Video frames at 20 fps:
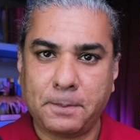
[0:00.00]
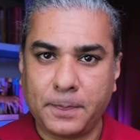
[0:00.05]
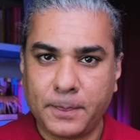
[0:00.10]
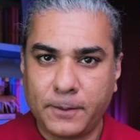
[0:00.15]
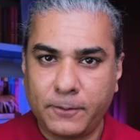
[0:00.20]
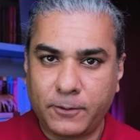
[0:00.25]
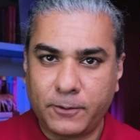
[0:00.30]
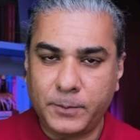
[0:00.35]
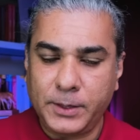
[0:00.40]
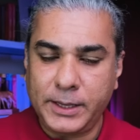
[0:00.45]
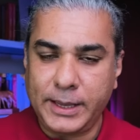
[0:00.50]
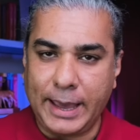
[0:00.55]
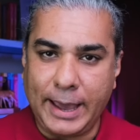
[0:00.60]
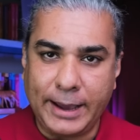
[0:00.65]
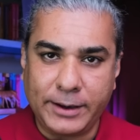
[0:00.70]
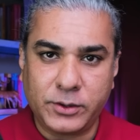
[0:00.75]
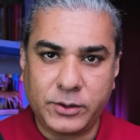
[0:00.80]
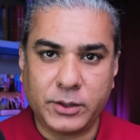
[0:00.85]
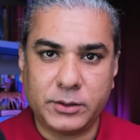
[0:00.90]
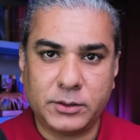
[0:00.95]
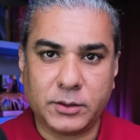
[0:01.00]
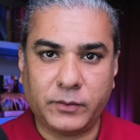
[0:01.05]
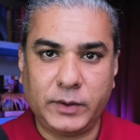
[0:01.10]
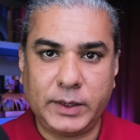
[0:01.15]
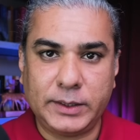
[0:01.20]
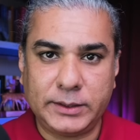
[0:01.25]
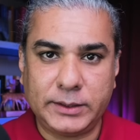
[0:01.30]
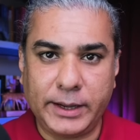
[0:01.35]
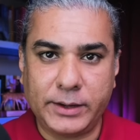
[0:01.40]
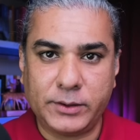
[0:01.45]
from the actions of
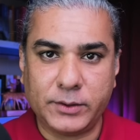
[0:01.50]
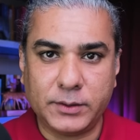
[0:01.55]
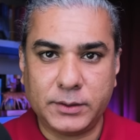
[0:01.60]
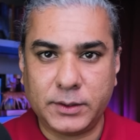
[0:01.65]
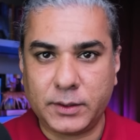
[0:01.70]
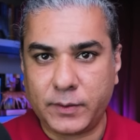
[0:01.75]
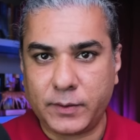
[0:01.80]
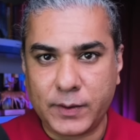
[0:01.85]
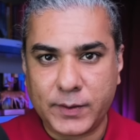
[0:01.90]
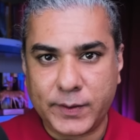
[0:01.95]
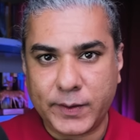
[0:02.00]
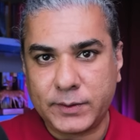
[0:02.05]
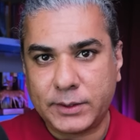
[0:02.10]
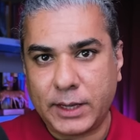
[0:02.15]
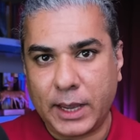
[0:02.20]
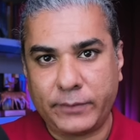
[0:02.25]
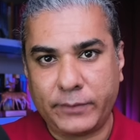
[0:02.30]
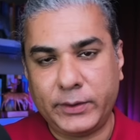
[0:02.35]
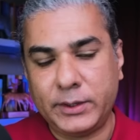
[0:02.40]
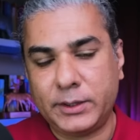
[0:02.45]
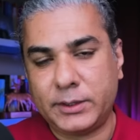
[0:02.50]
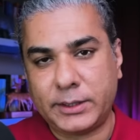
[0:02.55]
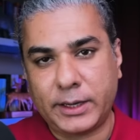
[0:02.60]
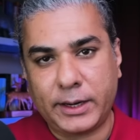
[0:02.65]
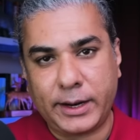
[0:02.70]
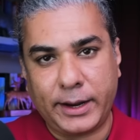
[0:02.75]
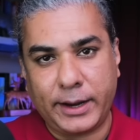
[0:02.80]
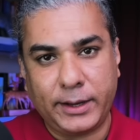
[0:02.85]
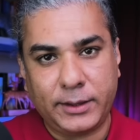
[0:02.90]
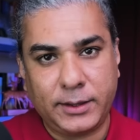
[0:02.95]
these nations, the Russians haven't
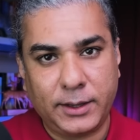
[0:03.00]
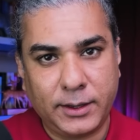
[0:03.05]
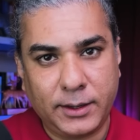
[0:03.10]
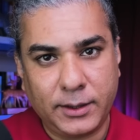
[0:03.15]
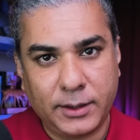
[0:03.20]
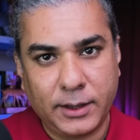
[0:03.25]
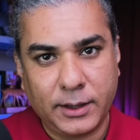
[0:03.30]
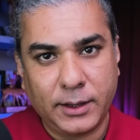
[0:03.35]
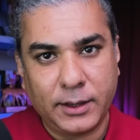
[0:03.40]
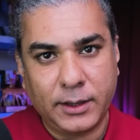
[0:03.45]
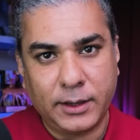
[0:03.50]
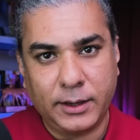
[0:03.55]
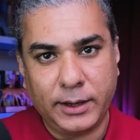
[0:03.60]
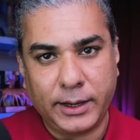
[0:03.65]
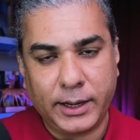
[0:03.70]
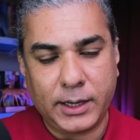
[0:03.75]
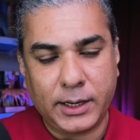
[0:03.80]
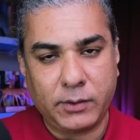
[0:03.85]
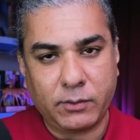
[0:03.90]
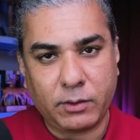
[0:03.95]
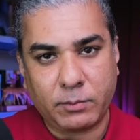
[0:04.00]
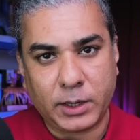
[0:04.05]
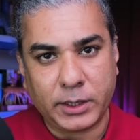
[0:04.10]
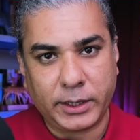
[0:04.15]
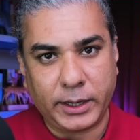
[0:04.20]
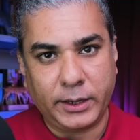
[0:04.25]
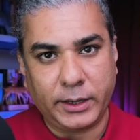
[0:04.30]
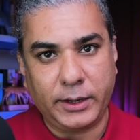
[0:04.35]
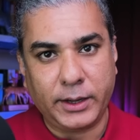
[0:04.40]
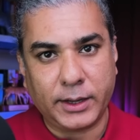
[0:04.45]
said anything negative about
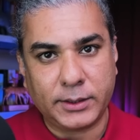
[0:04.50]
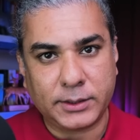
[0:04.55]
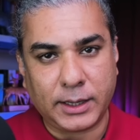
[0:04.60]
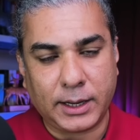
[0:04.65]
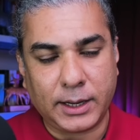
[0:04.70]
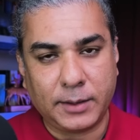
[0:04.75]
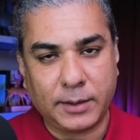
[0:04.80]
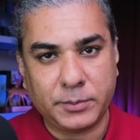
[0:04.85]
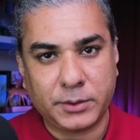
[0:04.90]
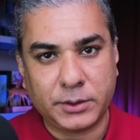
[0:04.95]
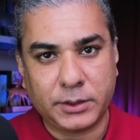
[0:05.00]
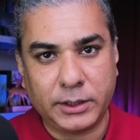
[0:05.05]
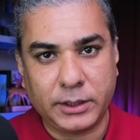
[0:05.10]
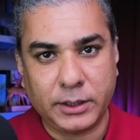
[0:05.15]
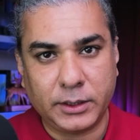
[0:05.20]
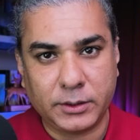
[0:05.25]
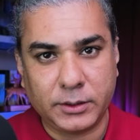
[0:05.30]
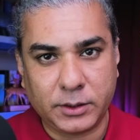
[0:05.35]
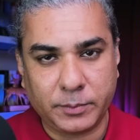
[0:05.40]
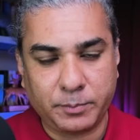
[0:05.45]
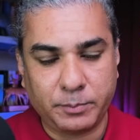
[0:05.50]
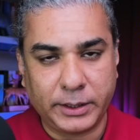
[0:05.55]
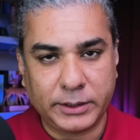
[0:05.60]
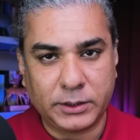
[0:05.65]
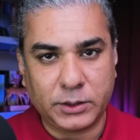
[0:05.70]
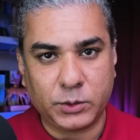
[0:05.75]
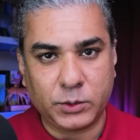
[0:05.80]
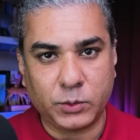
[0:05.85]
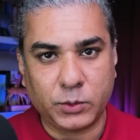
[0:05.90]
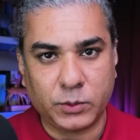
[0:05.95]
India's arms uh,
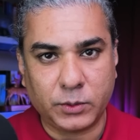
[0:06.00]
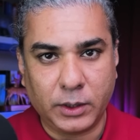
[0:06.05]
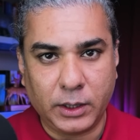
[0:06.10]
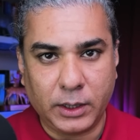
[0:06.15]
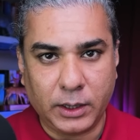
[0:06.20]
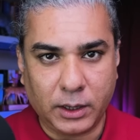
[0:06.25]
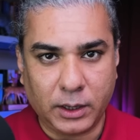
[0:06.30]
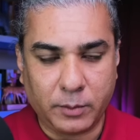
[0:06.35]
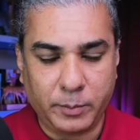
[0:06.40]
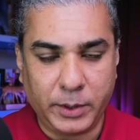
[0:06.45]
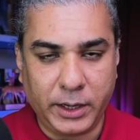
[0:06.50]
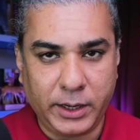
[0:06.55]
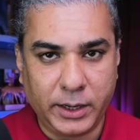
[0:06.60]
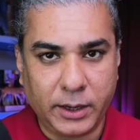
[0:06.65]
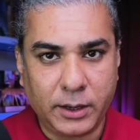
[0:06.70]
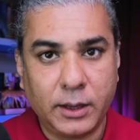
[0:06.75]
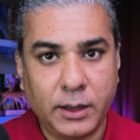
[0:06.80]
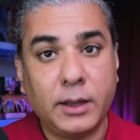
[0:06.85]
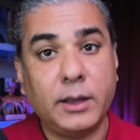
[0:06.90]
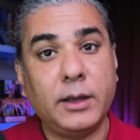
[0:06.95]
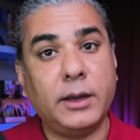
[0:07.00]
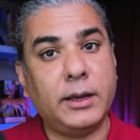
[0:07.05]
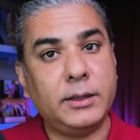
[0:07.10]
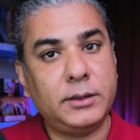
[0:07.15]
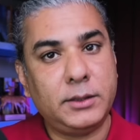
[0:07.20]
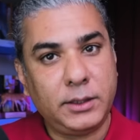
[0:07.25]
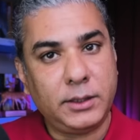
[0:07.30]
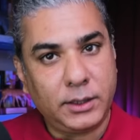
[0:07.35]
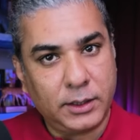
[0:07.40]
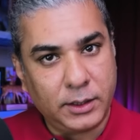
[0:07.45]
shipments to Armenia,
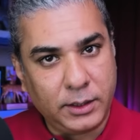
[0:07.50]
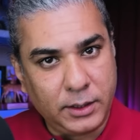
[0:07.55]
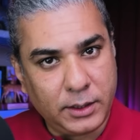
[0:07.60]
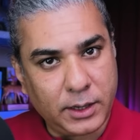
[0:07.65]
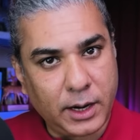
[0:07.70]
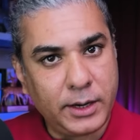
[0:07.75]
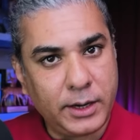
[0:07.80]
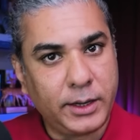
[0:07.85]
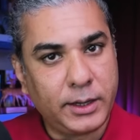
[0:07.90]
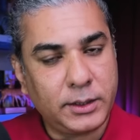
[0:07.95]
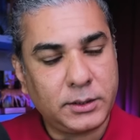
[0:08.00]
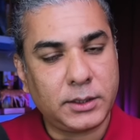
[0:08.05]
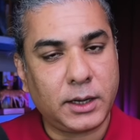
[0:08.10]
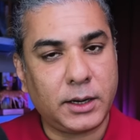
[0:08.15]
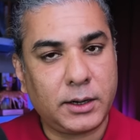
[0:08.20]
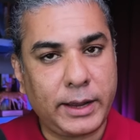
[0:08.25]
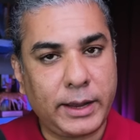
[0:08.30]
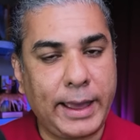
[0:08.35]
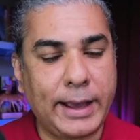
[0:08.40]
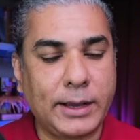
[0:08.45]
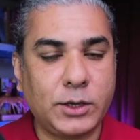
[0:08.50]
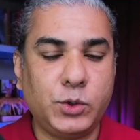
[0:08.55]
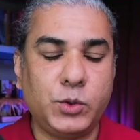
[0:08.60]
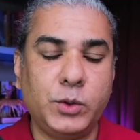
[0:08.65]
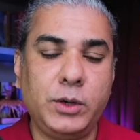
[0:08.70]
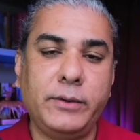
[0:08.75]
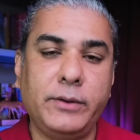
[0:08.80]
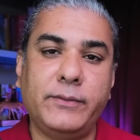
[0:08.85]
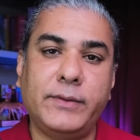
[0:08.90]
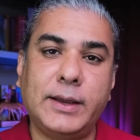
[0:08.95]
and the Iranians are
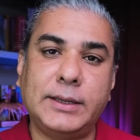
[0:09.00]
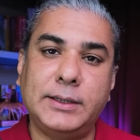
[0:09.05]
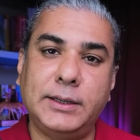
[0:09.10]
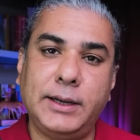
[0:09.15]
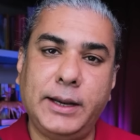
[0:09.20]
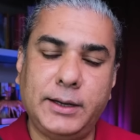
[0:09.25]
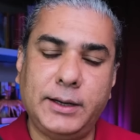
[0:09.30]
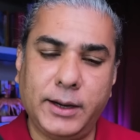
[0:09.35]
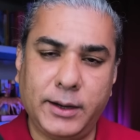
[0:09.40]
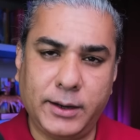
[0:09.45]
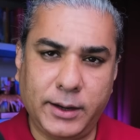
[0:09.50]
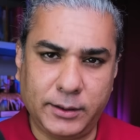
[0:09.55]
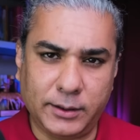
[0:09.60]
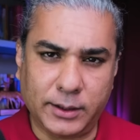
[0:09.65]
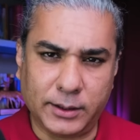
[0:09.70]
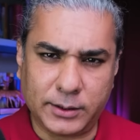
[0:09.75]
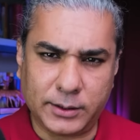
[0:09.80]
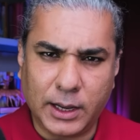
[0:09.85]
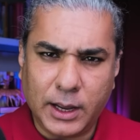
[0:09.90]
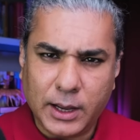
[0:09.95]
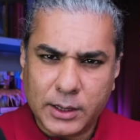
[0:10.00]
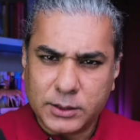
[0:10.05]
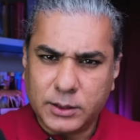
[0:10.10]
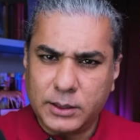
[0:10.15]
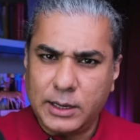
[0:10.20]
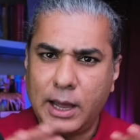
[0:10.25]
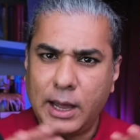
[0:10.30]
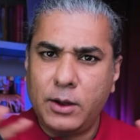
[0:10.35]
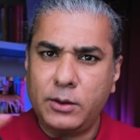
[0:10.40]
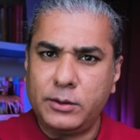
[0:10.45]
actually facilitating this. So
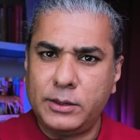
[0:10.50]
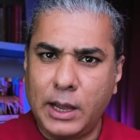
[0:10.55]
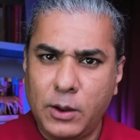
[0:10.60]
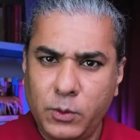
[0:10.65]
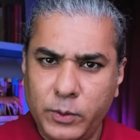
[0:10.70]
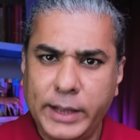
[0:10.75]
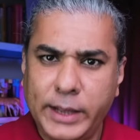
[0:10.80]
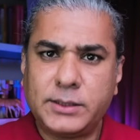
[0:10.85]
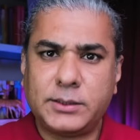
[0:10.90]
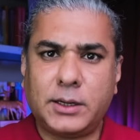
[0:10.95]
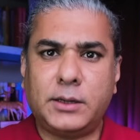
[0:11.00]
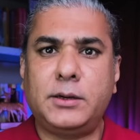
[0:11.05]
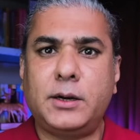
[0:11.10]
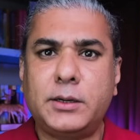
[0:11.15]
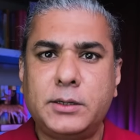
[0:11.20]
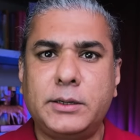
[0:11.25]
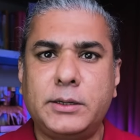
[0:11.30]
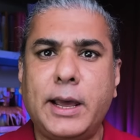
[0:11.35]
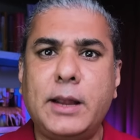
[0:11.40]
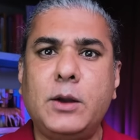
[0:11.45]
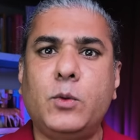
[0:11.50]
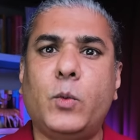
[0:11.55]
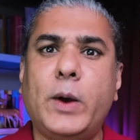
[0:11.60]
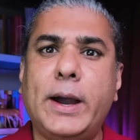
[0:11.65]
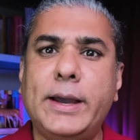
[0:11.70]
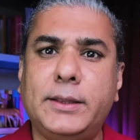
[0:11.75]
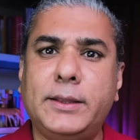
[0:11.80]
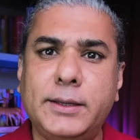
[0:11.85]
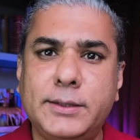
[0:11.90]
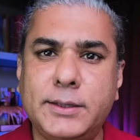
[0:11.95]
now, let's understand
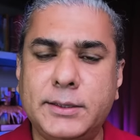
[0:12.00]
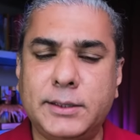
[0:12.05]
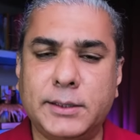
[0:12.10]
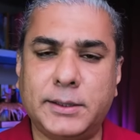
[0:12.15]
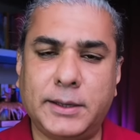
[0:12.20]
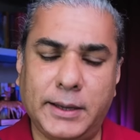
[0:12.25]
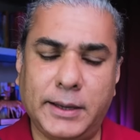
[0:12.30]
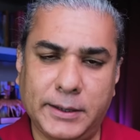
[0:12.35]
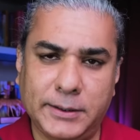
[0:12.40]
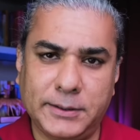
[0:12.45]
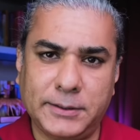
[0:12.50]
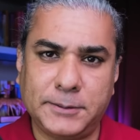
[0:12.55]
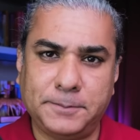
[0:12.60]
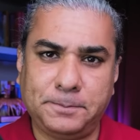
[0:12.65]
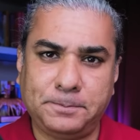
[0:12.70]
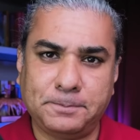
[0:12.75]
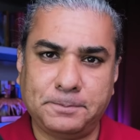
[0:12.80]
why this is the case.